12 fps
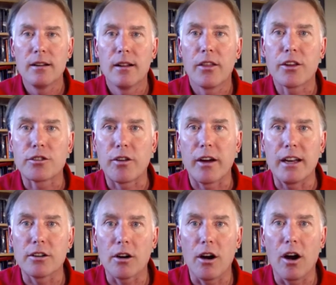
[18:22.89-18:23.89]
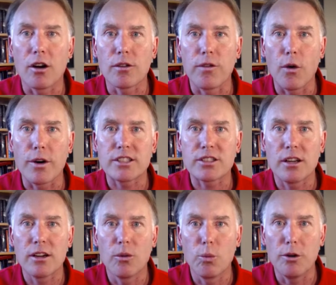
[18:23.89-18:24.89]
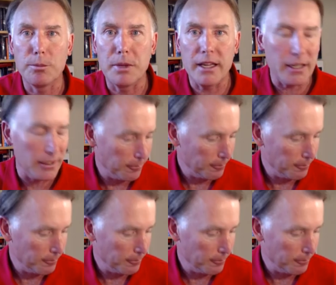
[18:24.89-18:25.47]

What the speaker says: the greater our voice will be.